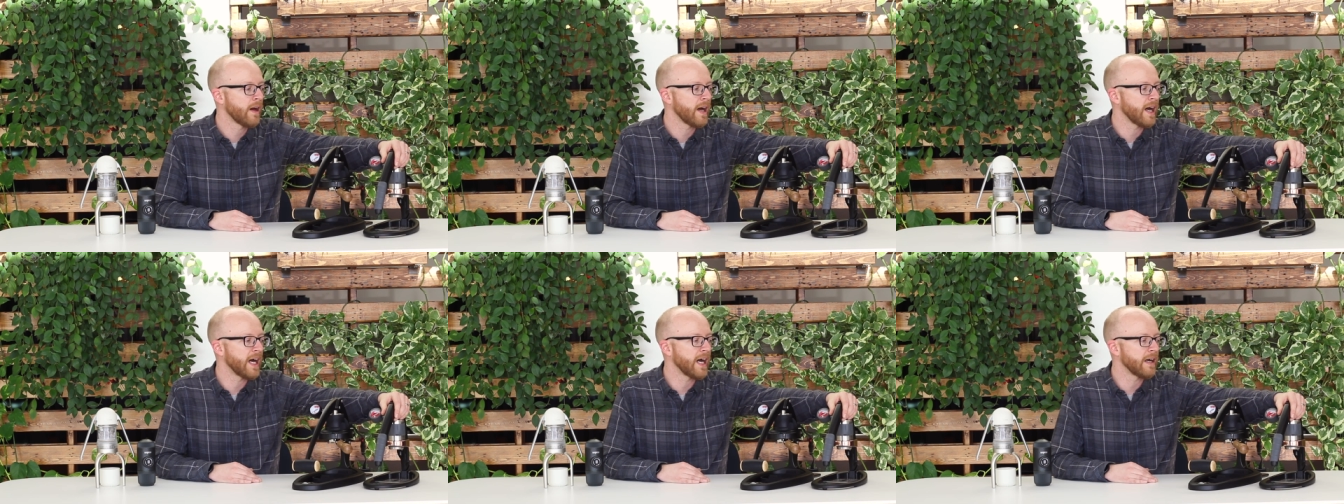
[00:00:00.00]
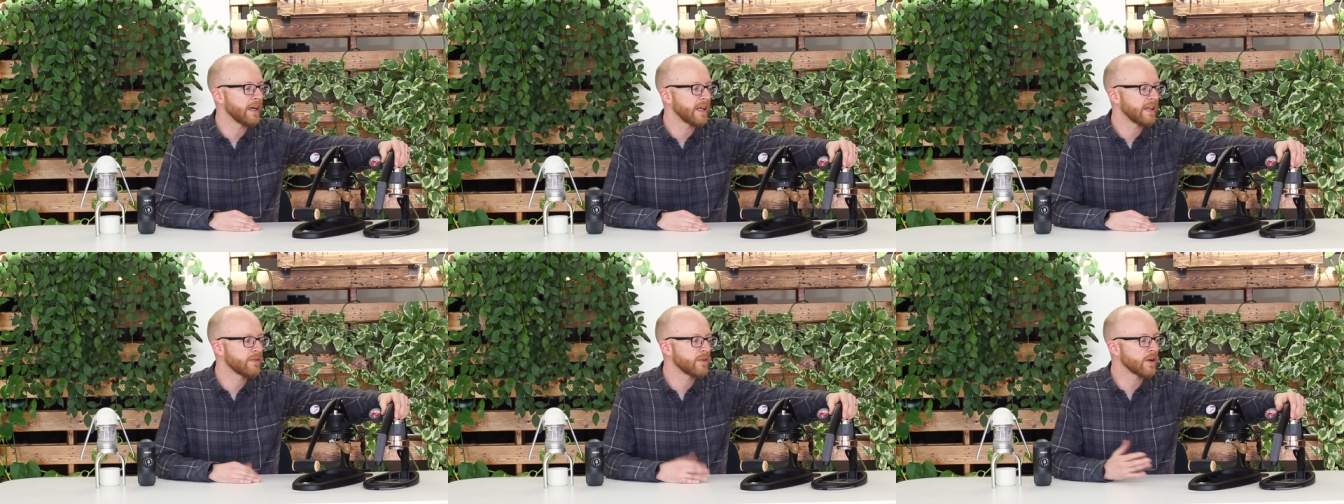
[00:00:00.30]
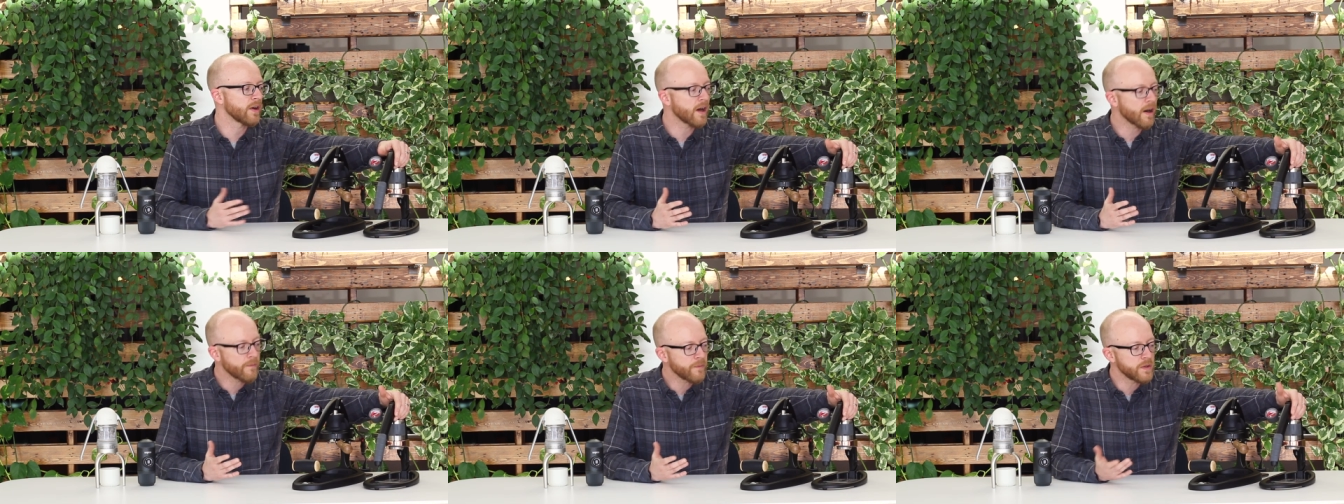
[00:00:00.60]
Uh,
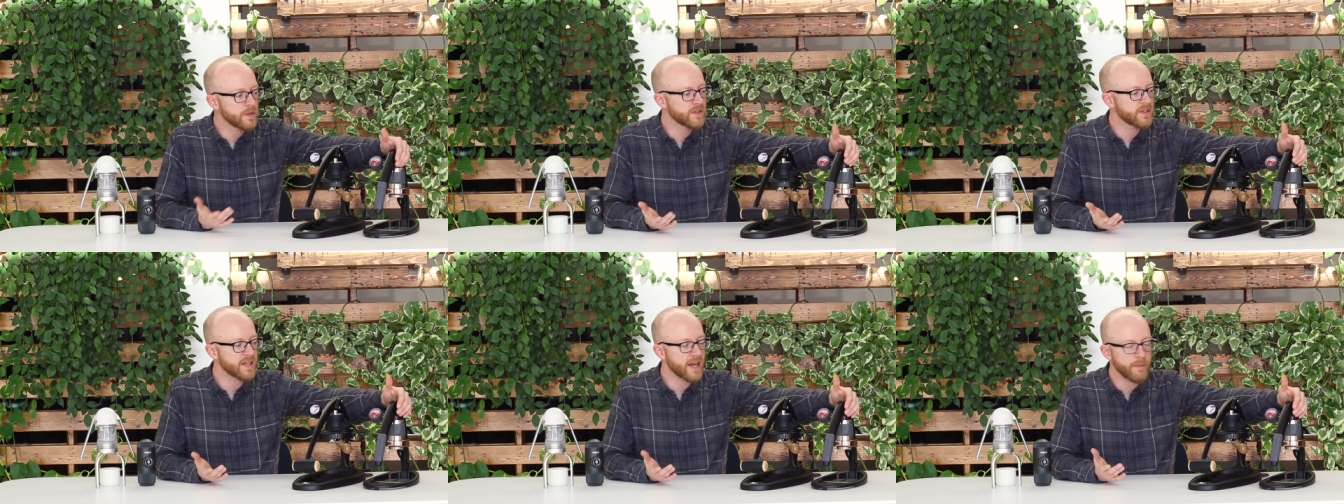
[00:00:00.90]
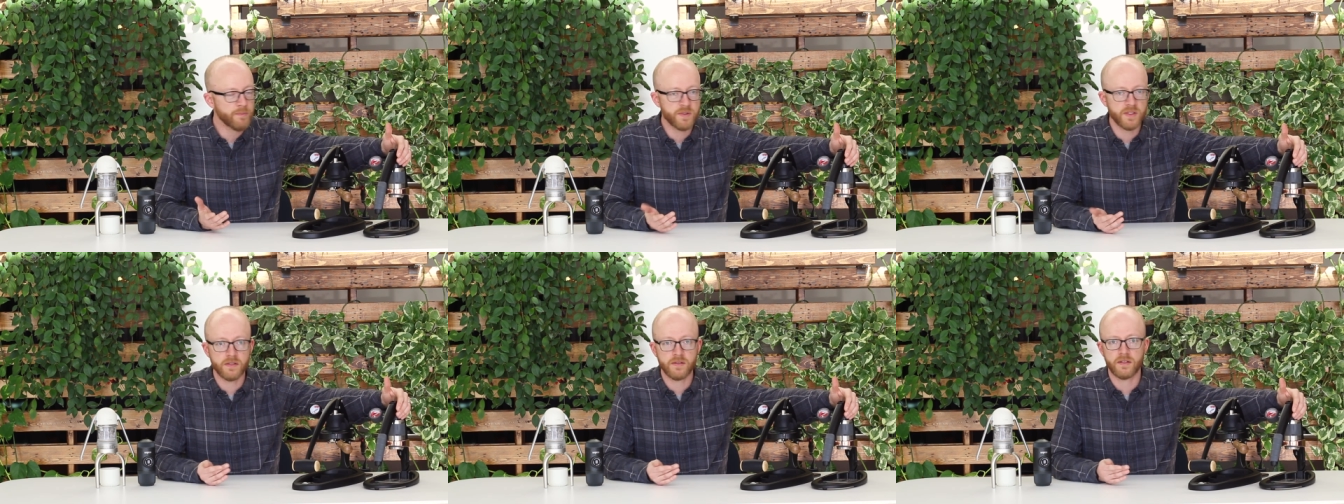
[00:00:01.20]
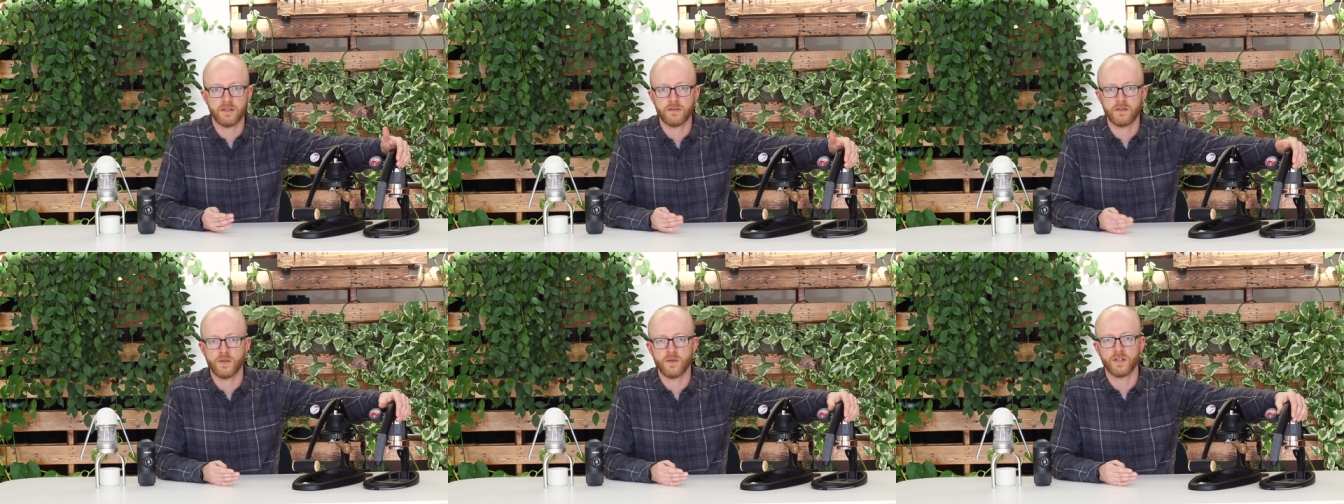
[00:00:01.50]
there are a few steps
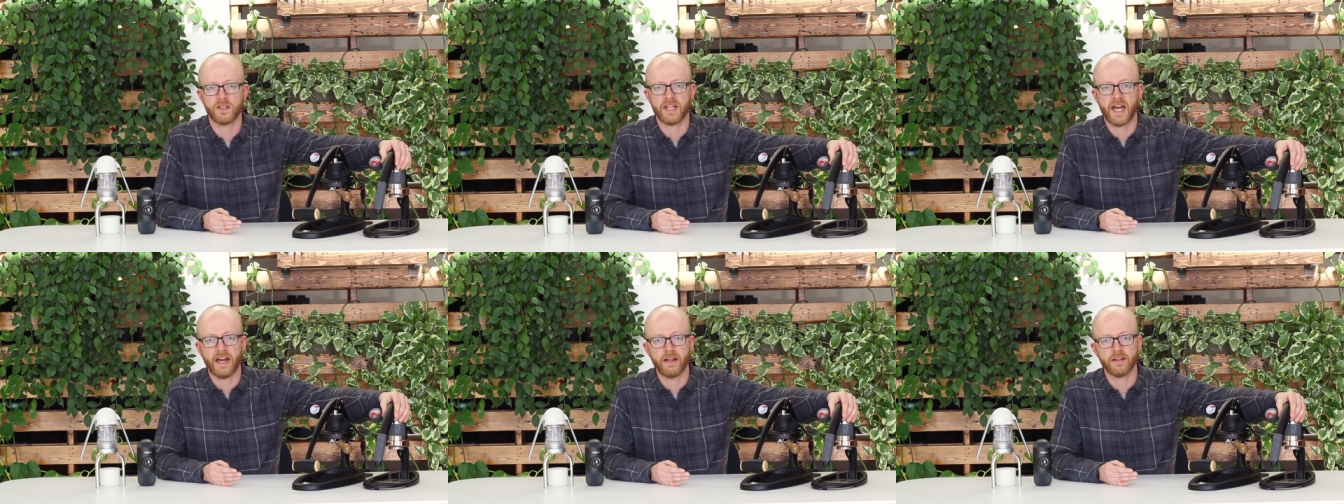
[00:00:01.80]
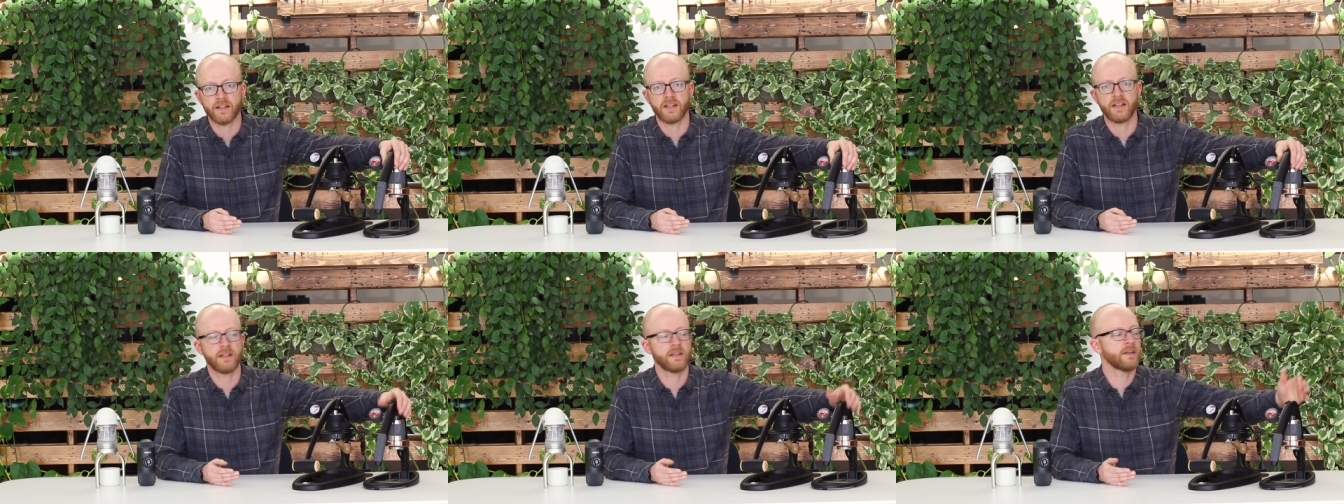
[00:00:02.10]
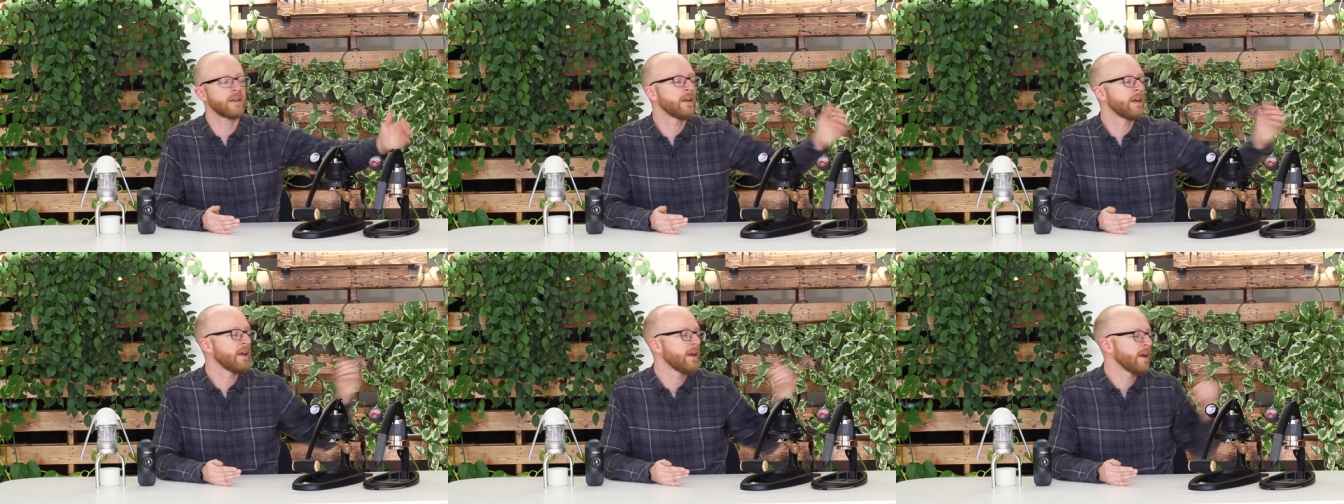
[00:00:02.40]
to do to dial it in,